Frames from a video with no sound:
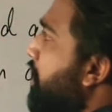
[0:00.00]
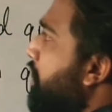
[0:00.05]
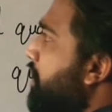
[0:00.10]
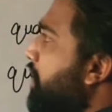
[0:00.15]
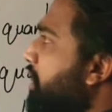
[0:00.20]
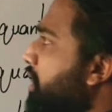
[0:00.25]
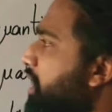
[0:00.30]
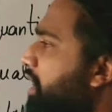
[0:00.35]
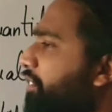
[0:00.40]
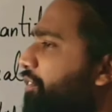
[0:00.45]

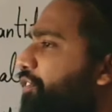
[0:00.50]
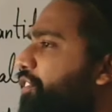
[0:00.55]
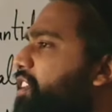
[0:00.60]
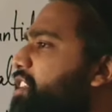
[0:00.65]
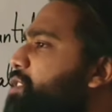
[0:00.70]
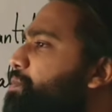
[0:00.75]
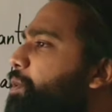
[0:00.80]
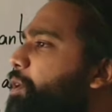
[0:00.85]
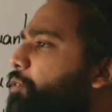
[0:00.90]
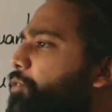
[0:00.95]
the
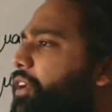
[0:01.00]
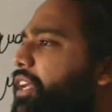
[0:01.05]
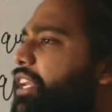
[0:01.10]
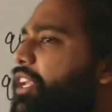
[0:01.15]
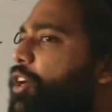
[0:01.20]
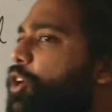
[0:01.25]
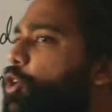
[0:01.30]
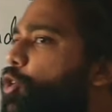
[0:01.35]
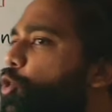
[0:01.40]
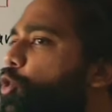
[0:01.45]
difference
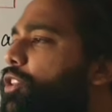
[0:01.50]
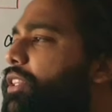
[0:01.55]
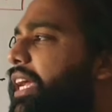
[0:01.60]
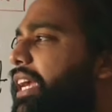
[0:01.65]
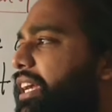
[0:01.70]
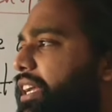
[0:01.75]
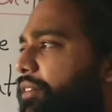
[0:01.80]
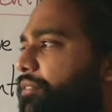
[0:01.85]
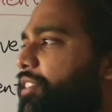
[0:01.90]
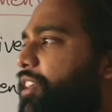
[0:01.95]
between growth
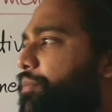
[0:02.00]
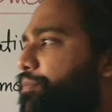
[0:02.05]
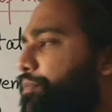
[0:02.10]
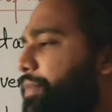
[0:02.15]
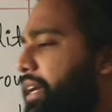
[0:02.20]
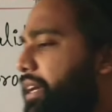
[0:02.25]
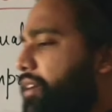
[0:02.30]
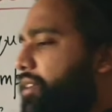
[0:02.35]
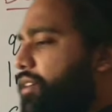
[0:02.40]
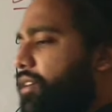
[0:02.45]
and
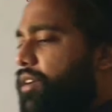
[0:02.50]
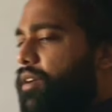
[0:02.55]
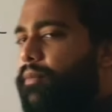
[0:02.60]
development.